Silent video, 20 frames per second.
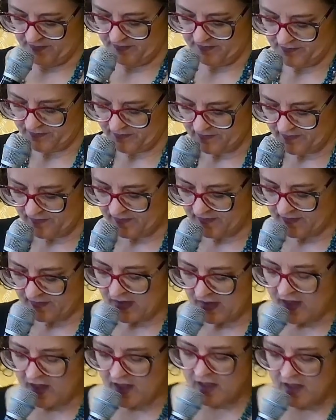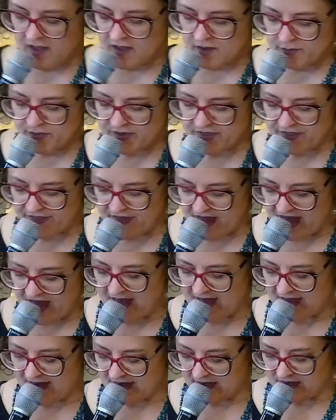article or professor
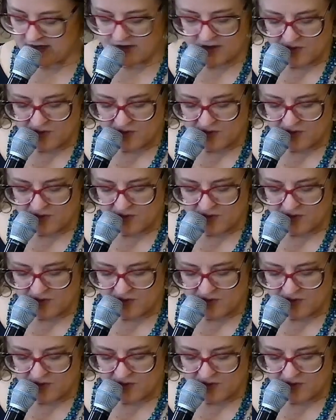cred